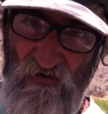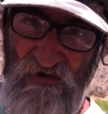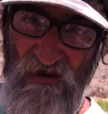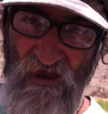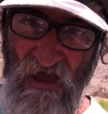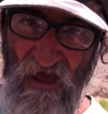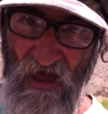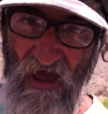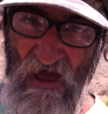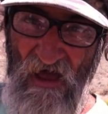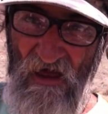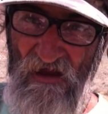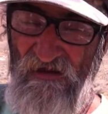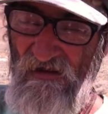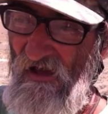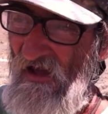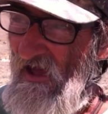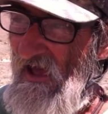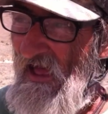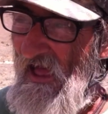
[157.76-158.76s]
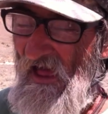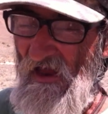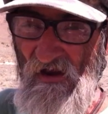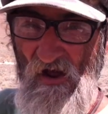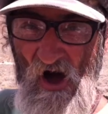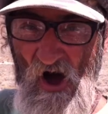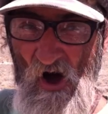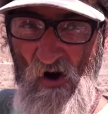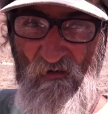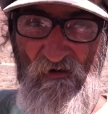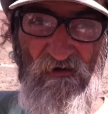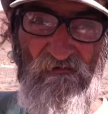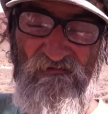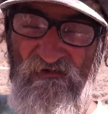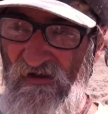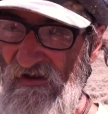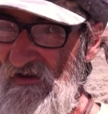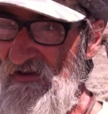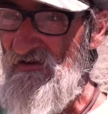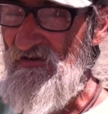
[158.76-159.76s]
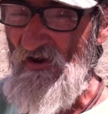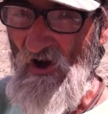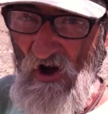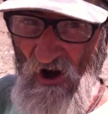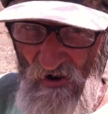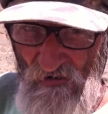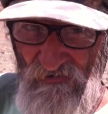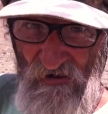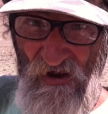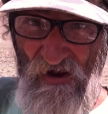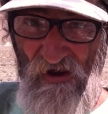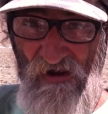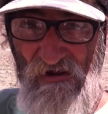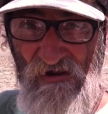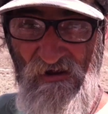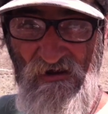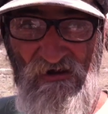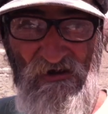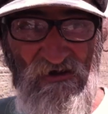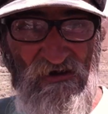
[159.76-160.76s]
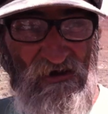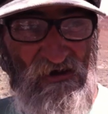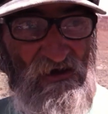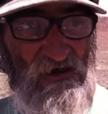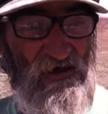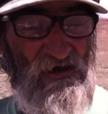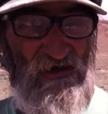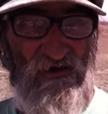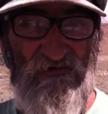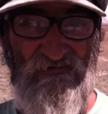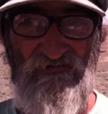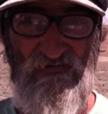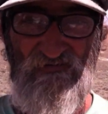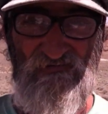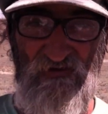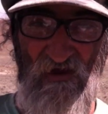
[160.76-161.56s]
we had and all we've eaten all day is the